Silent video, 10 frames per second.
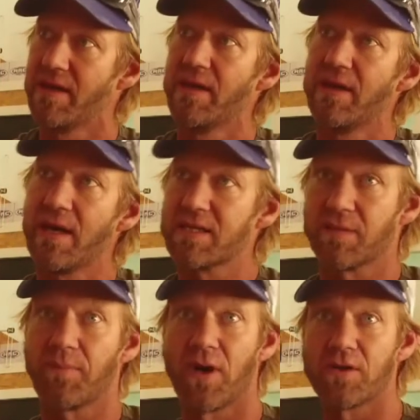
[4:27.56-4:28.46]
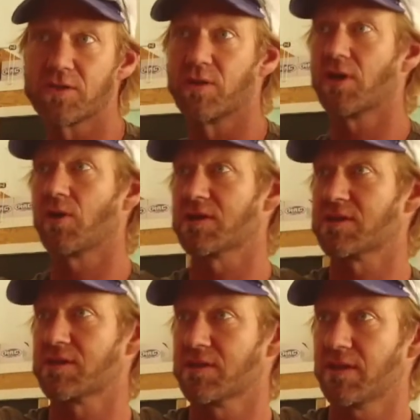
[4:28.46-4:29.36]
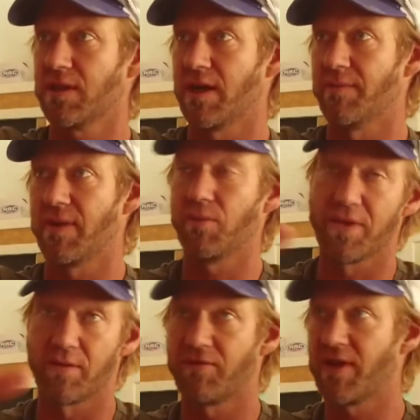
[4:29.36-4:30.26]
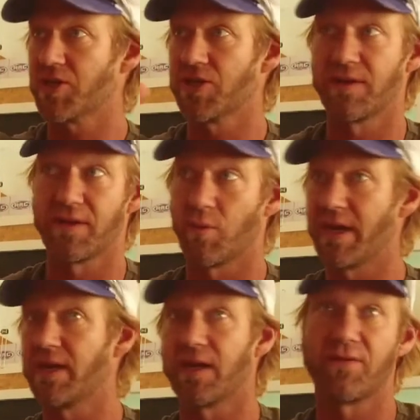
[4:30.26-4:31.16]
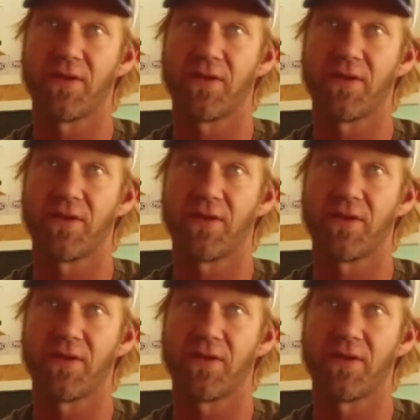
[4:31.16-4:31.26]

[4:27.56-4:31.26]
as opposed to across with the reflection and the wind and everything.